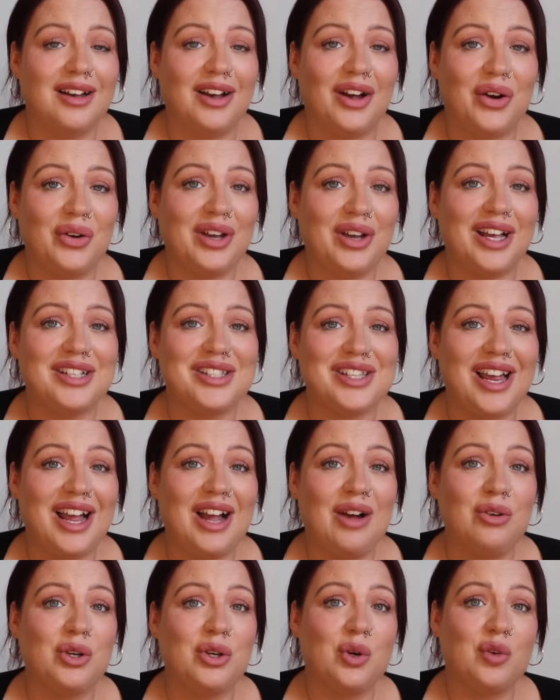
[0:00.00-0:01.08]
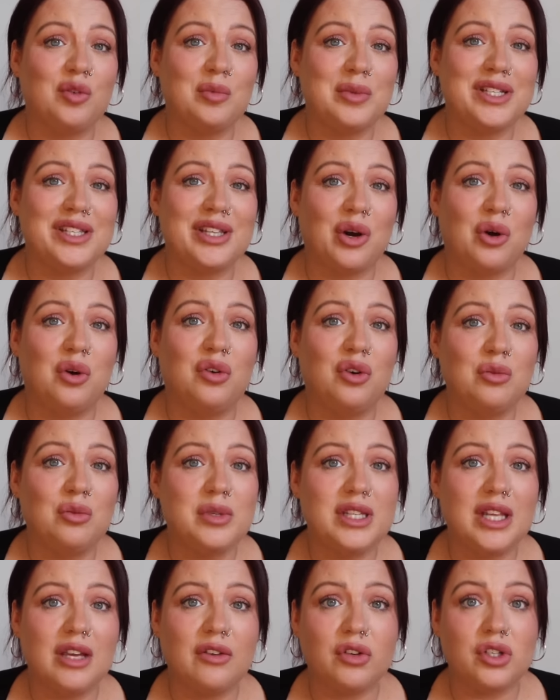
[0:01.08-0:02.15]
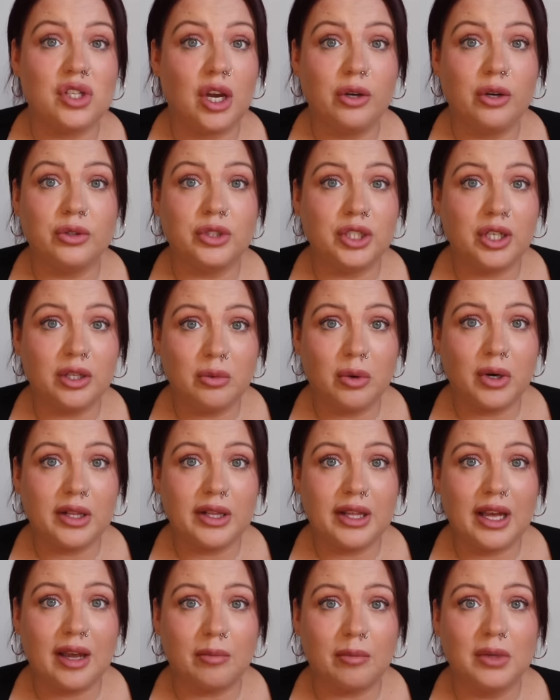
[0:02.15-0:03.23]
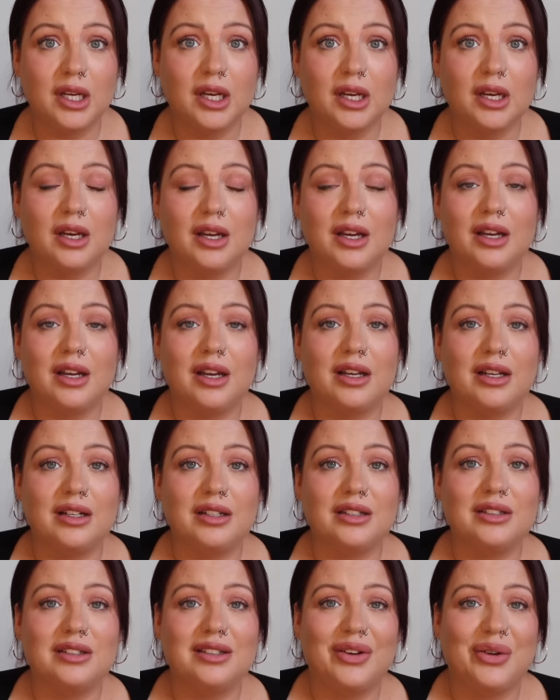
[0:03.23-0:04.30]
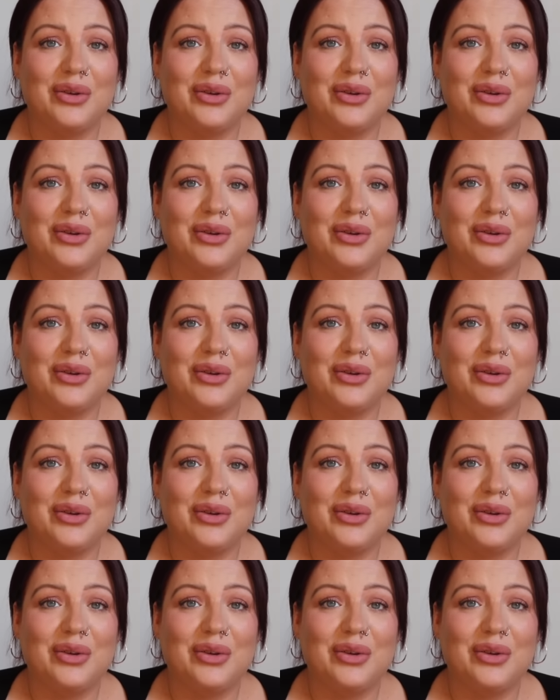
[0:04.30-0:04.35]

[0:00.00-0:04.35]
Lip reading: I'll get a towel and cover myself up stiff as oak, do you know, one of them. And